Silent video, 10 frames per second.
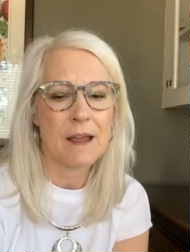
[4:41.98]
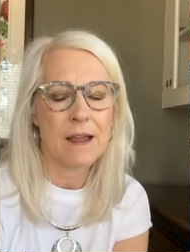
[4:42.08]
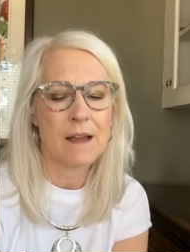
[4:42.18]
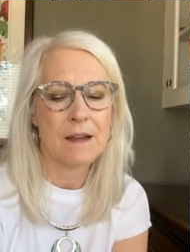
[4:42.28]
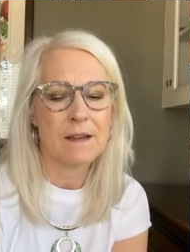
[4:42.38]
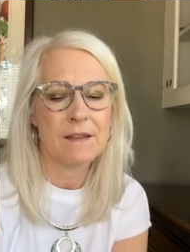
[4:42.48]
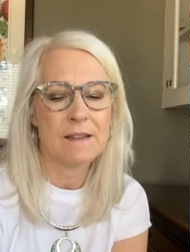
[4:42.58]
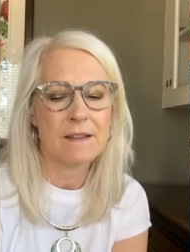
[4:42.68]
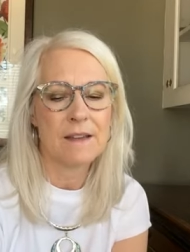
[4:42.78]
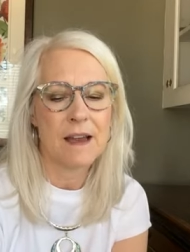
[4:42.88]

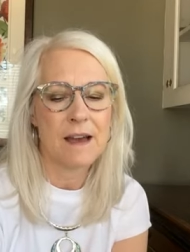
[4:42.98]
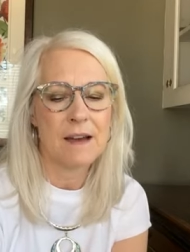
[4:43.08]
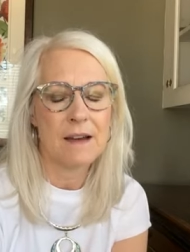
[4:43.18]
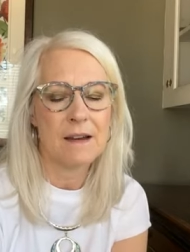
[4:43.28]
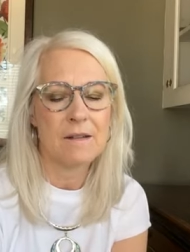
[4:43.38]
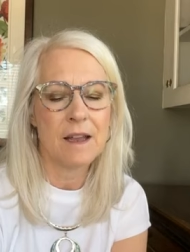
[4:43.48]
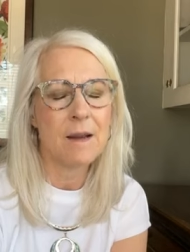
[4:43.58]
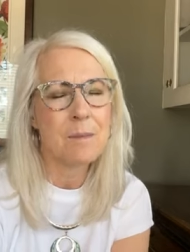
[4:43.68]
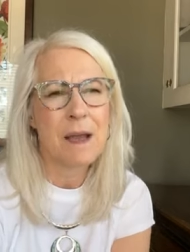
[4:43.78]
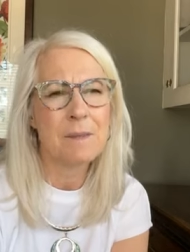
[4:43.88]
And, uh,
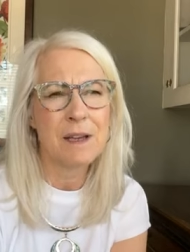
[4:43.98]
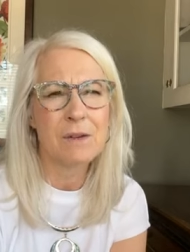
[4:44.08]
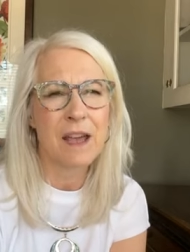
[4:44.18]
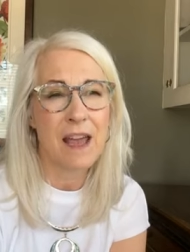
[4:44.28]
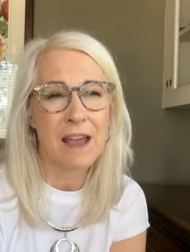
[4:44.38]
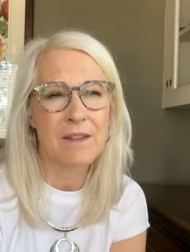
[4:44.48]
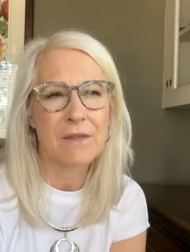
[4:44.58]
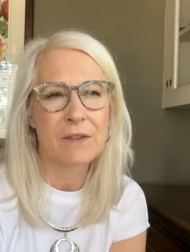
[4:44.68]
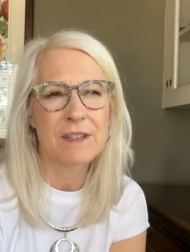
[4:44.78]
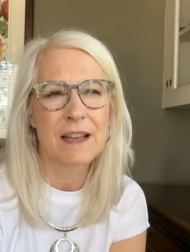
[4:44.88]
and it might be okay
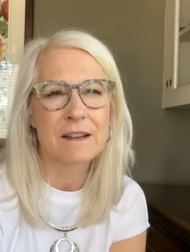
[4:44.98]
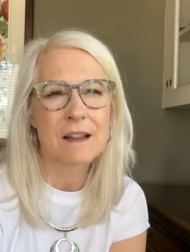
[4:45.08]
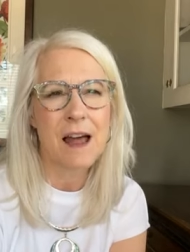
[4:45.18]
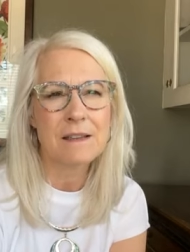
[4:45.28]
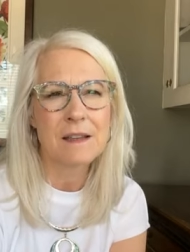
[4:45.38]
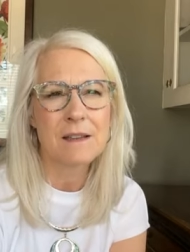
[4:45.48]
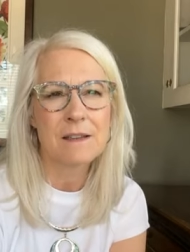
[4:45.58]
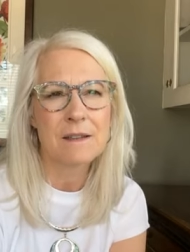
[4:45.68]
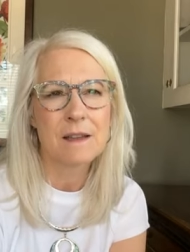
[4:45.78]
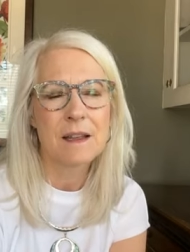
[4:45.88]
for
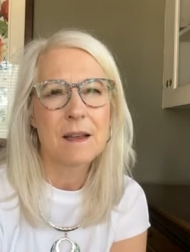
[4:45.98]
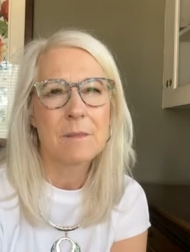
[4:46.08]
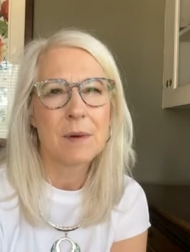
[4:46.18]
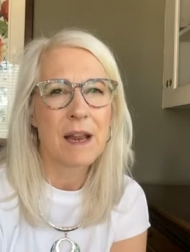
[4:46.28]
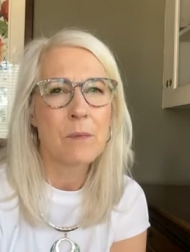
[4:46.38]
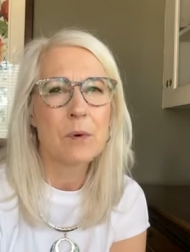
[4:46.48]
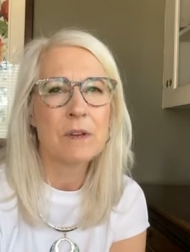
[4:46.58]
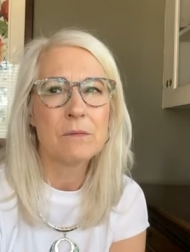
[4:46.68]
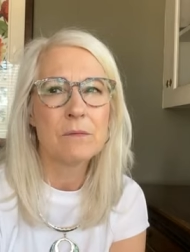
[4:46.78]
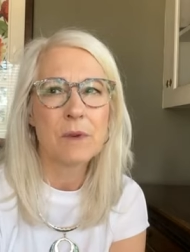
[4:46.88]
sunglasses, but I
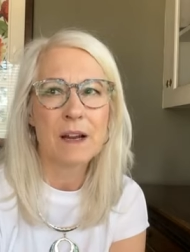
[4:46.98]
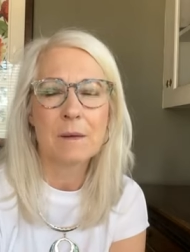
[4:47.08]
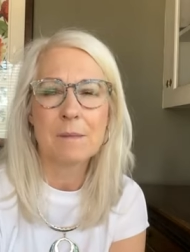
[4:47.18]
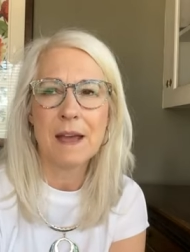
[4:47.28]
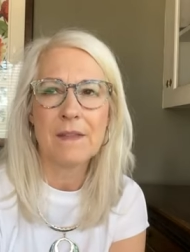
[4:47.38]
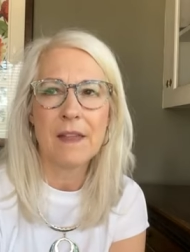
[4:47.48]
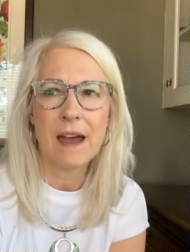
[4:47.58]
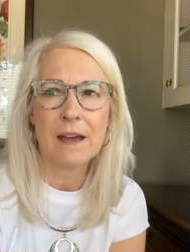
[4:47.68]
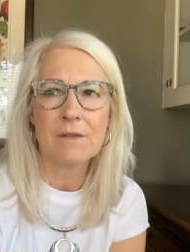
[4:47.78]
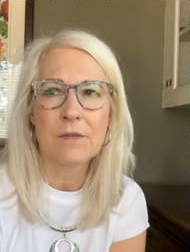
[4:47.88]
wouldn't recommend
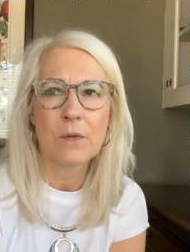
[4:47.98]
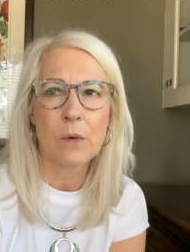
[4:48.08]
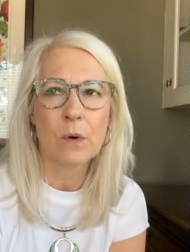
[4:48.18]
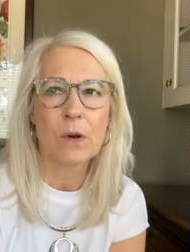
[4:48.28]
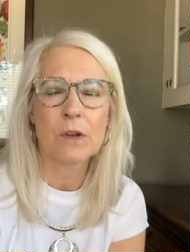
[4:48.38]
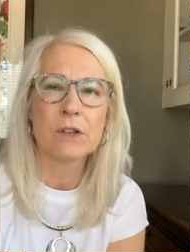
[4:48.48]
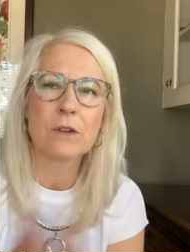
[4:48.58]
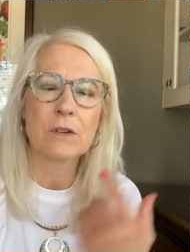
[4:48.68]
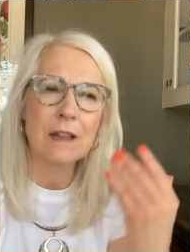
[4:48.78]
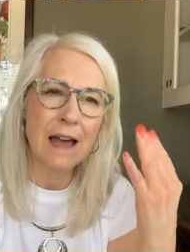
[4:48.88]
that for
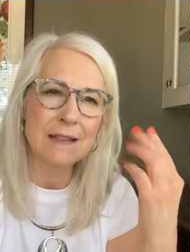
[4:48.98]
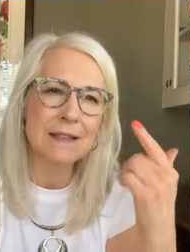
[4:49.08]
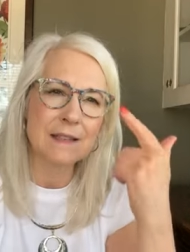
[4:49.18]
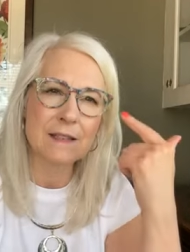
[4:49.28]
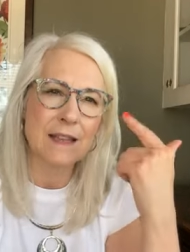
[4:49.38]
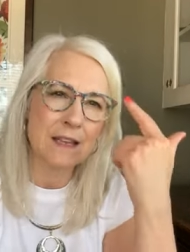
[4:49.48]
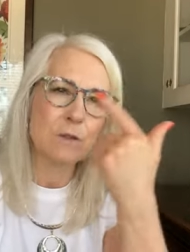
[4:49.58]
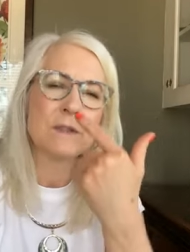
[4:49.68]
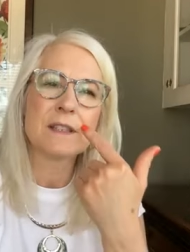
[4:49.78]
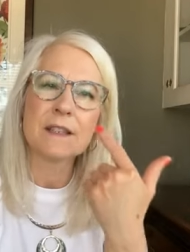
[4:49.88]
your glasses that
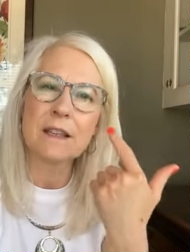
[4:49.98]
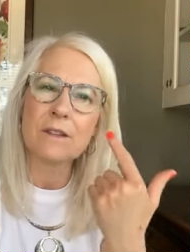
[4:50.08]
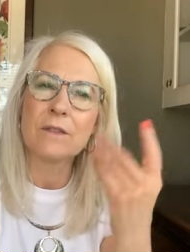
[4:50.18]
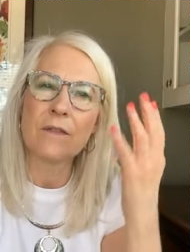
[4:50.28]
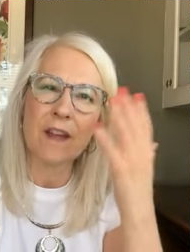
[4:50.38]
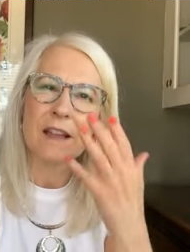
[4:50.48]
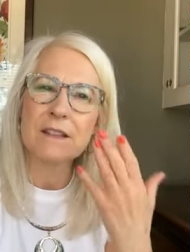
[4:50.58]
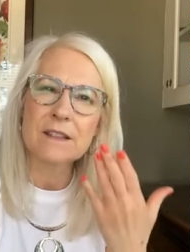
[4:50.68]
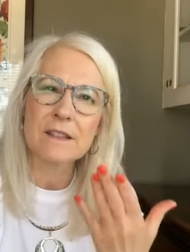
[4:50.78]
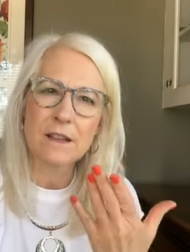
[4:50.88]
you see your
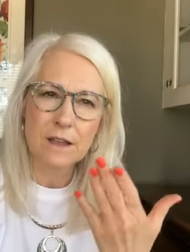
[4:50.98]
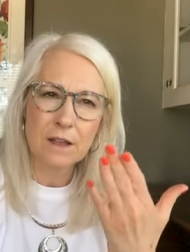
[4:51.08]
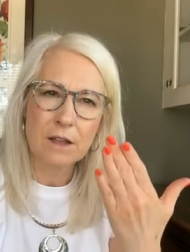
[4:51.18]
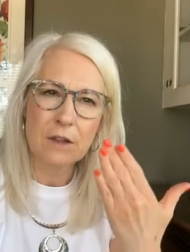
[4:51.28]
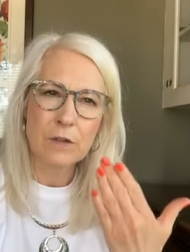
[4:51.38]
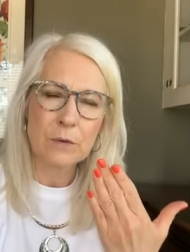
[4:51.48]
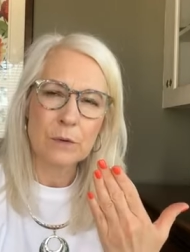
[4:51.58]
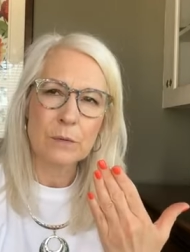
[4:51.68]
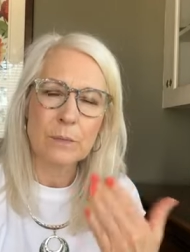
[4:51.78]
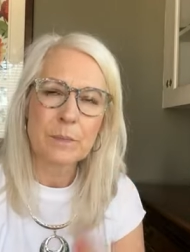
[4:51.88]
face
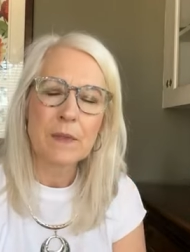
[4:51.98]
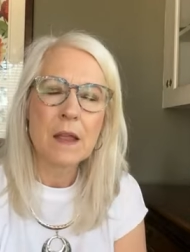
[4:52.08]
through.